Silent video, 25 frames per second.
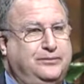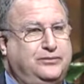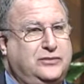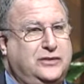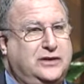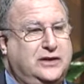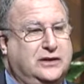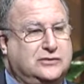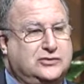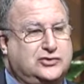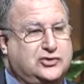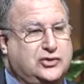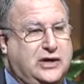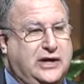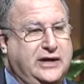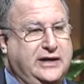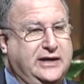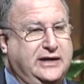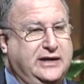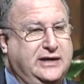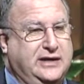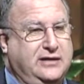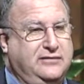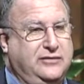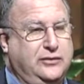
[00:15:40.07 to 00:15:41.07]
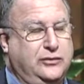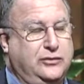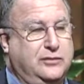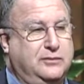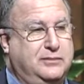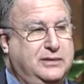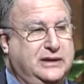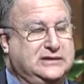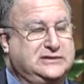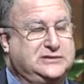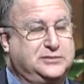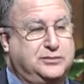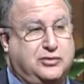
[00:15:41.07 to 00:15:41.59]
they'll try to give you the
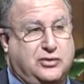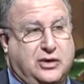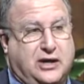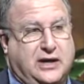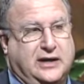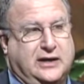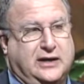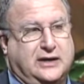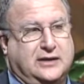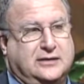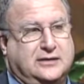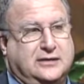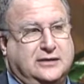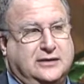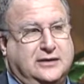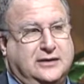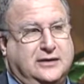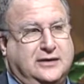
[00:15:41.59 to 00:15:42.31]
best product.